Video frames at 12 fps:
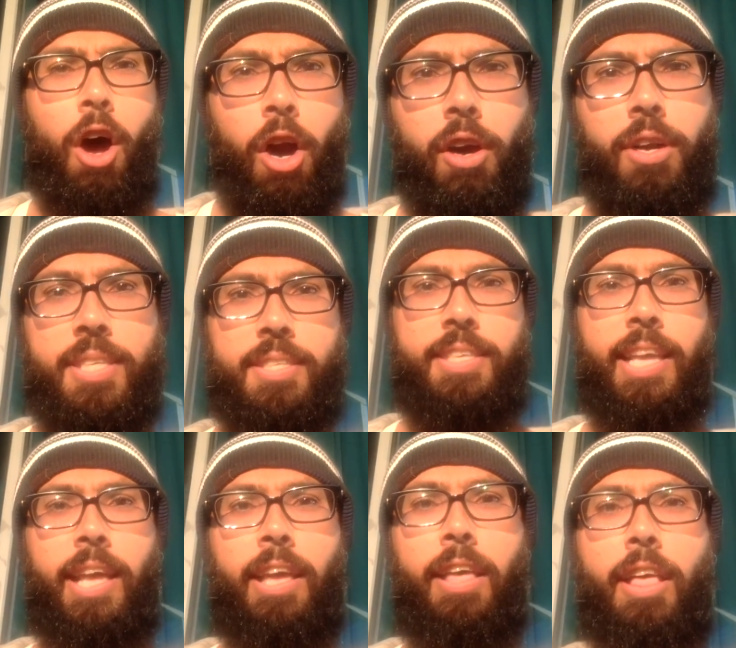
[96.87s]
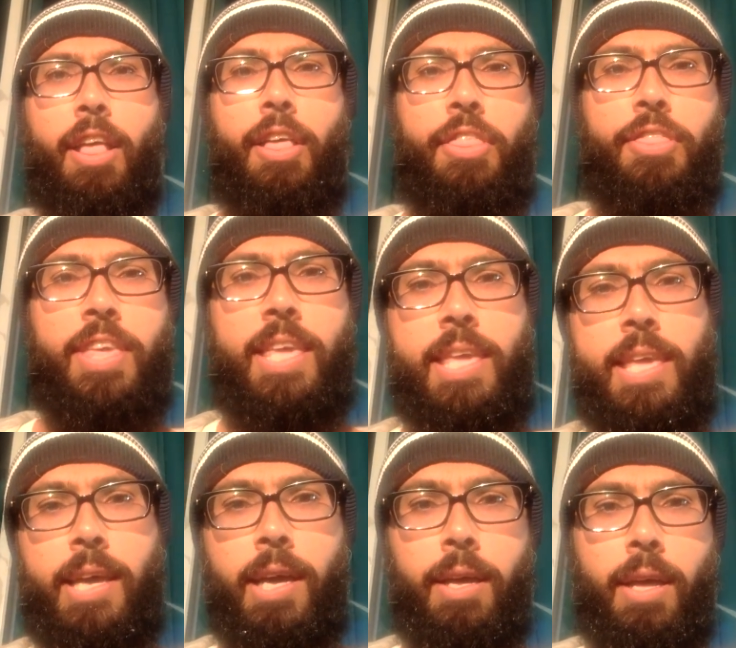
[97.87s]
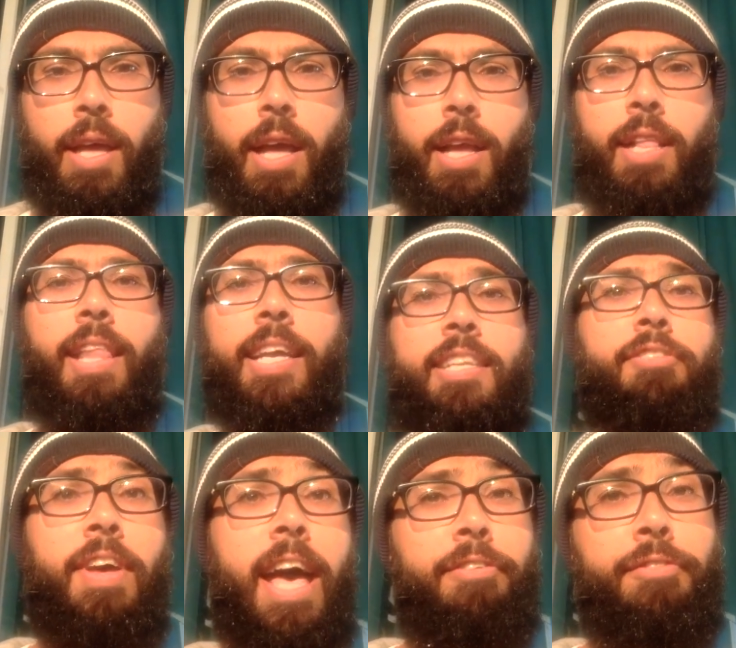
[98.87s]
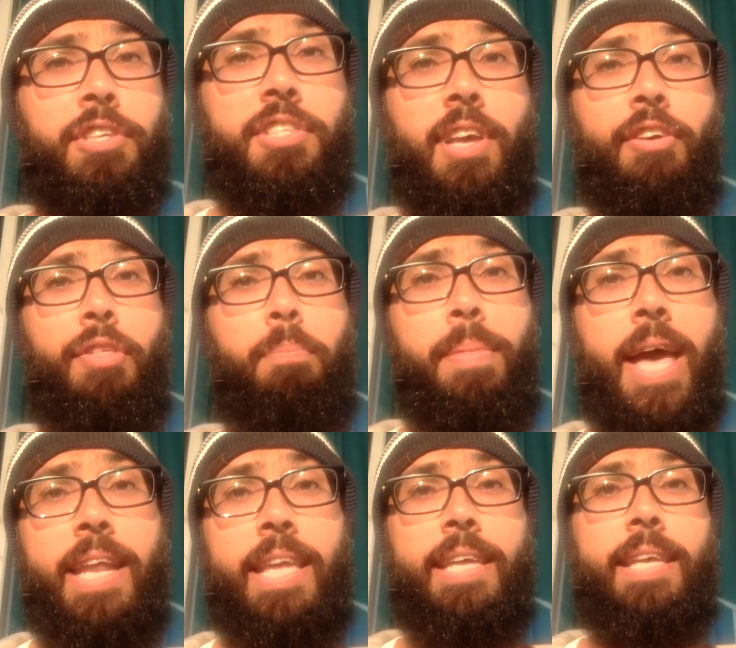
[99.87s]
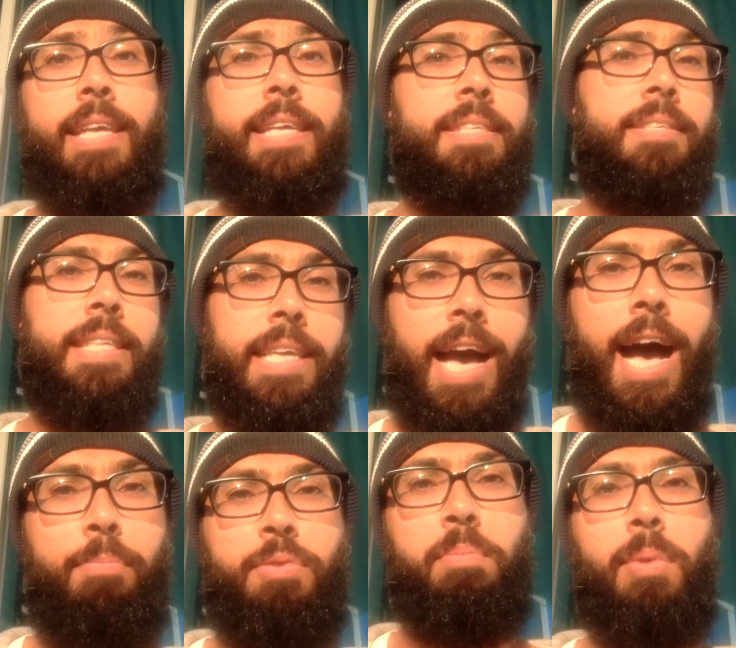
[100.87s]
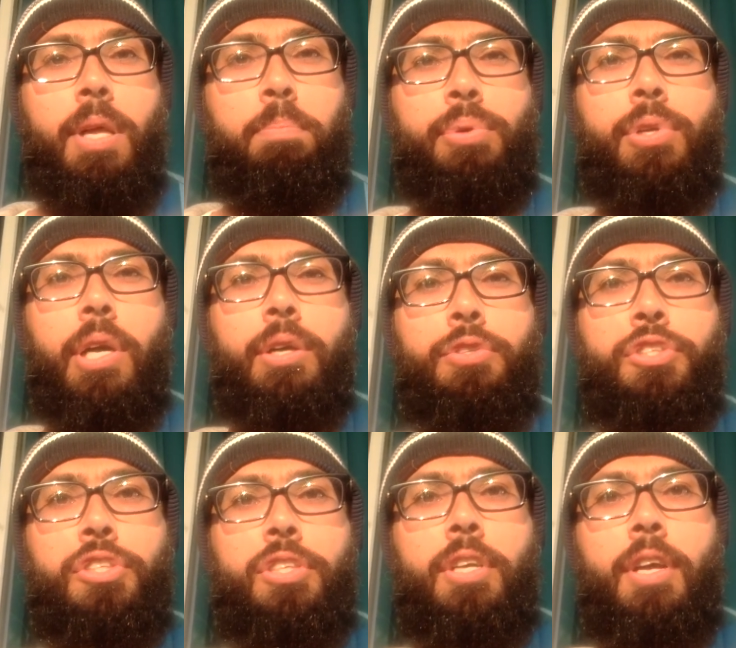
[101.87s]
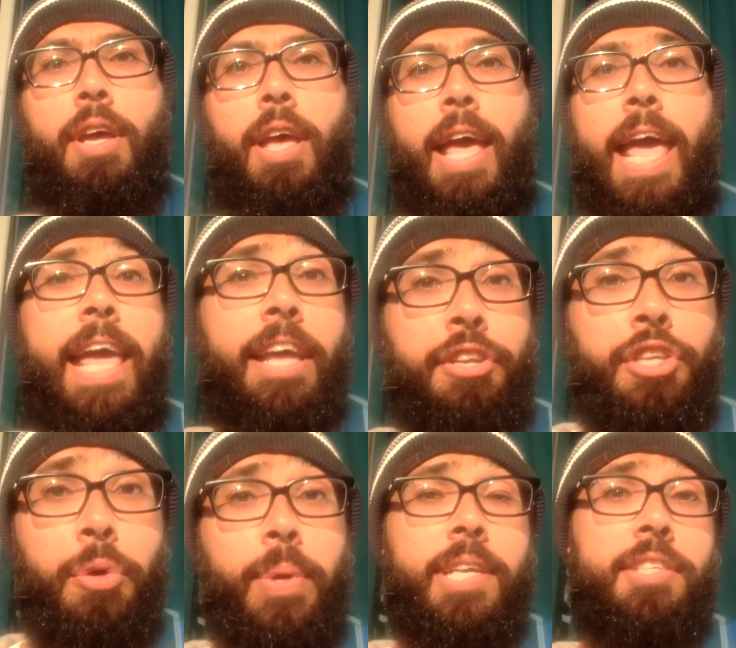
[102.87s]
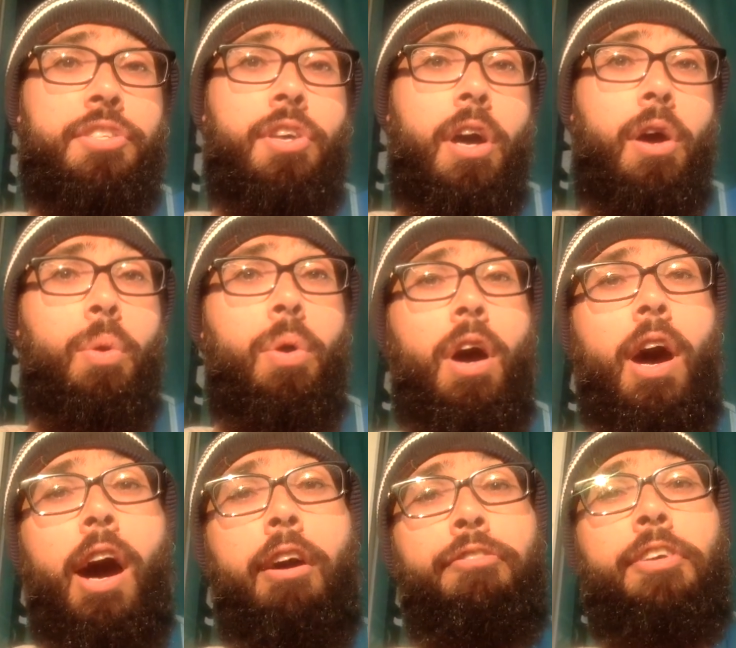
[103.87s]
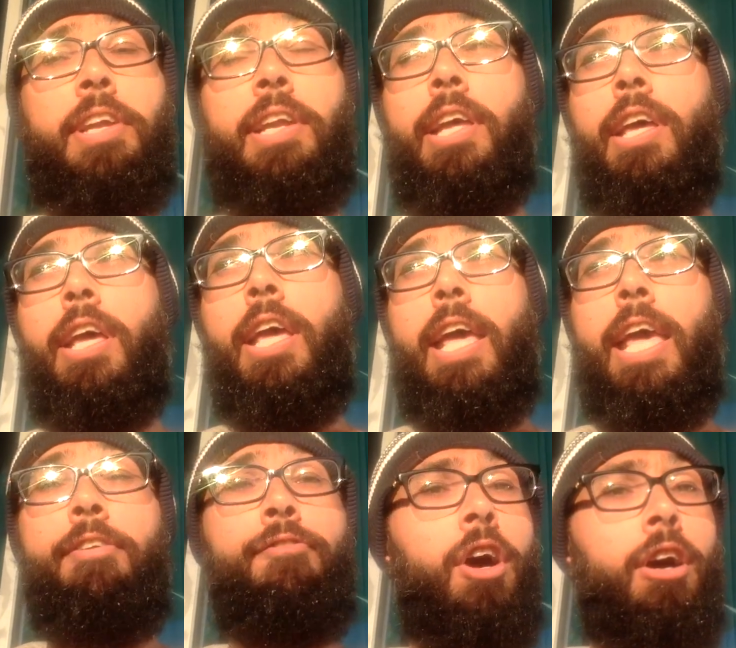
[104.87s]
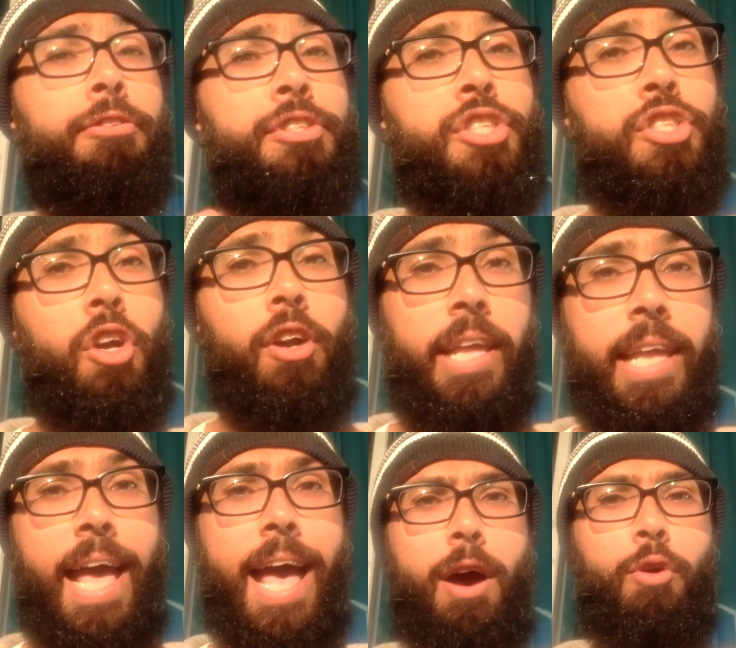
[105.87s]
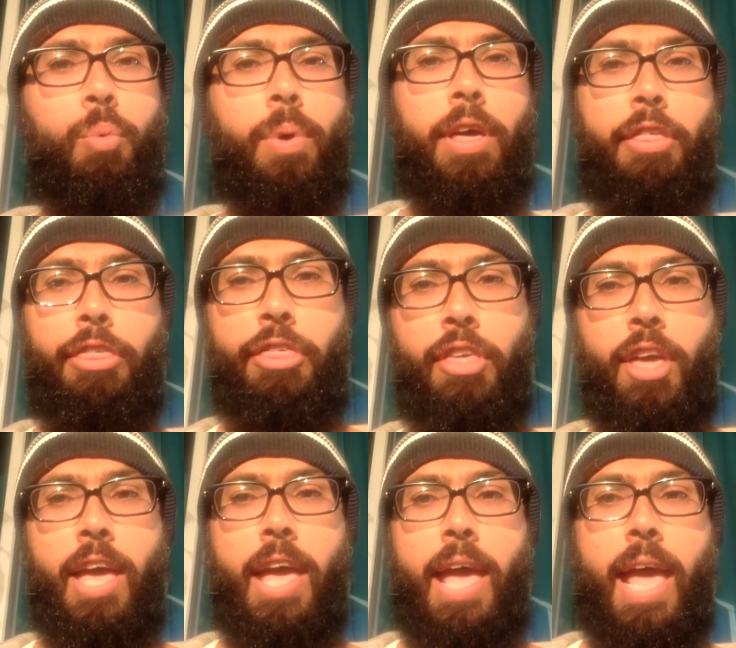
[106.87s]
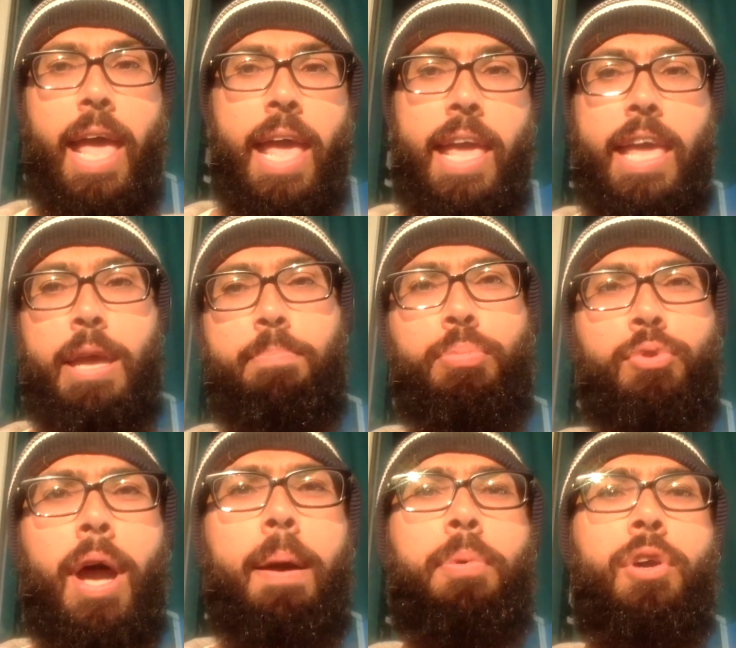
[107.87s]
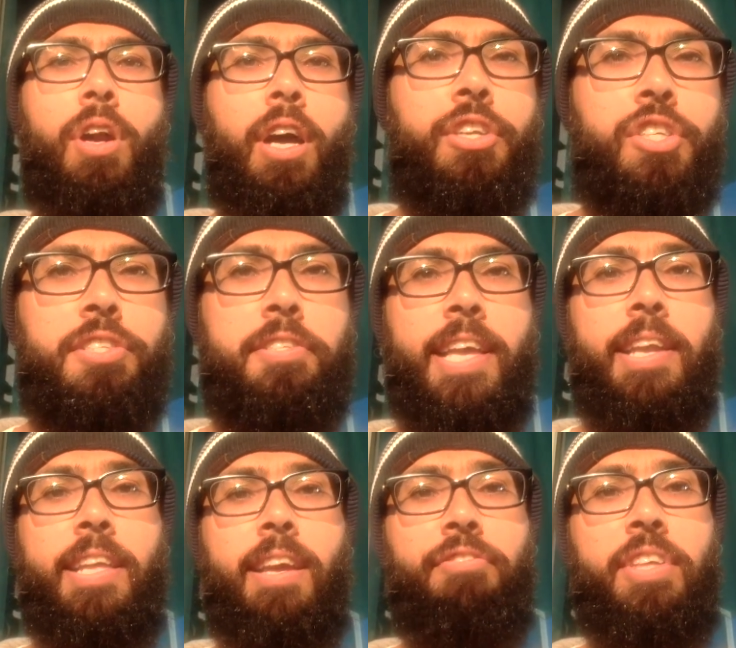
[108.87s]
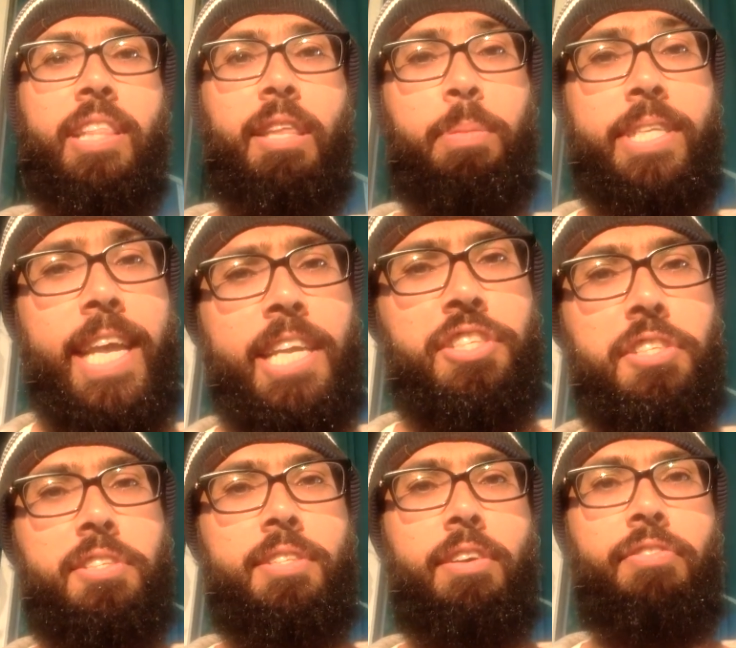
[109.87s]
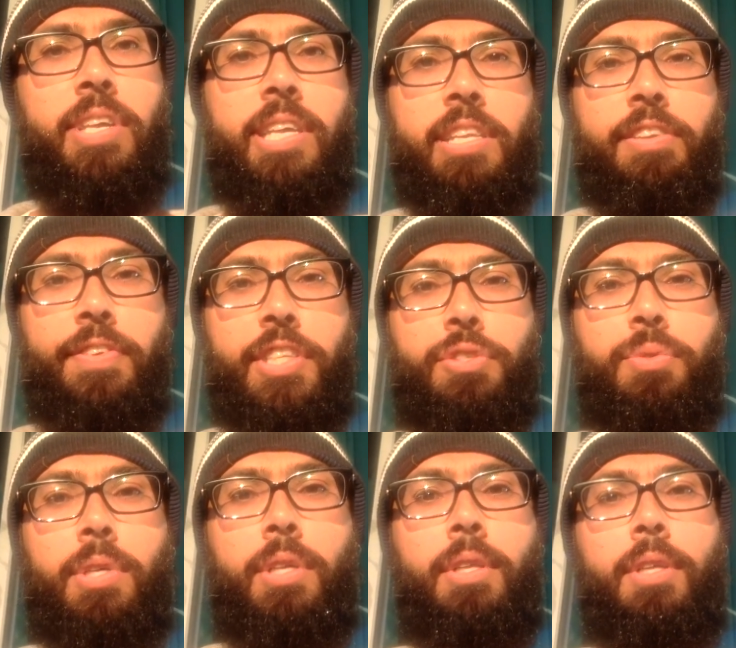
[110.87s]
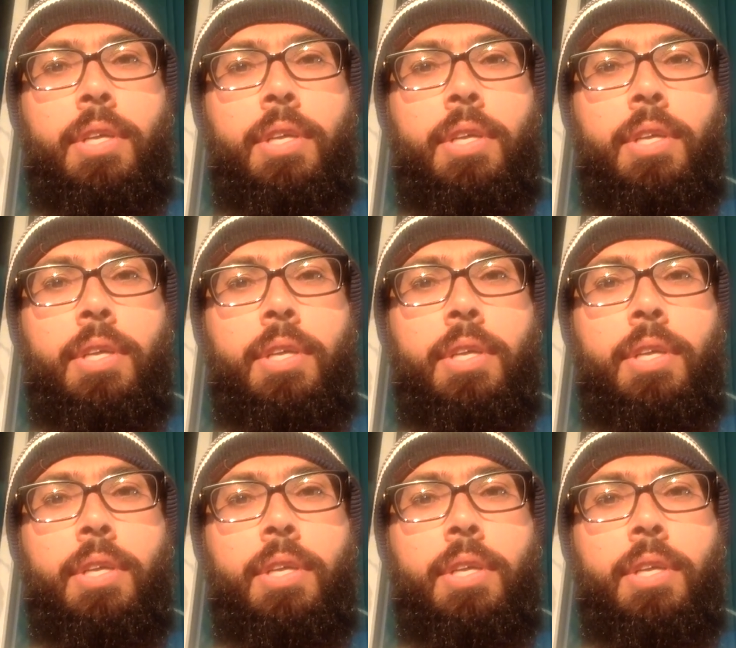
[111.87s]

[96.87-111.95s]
harnessing the collective efforts of the many is the optimal approach. And doing so often involves starting out with a proper understanding of the limitations of the individual.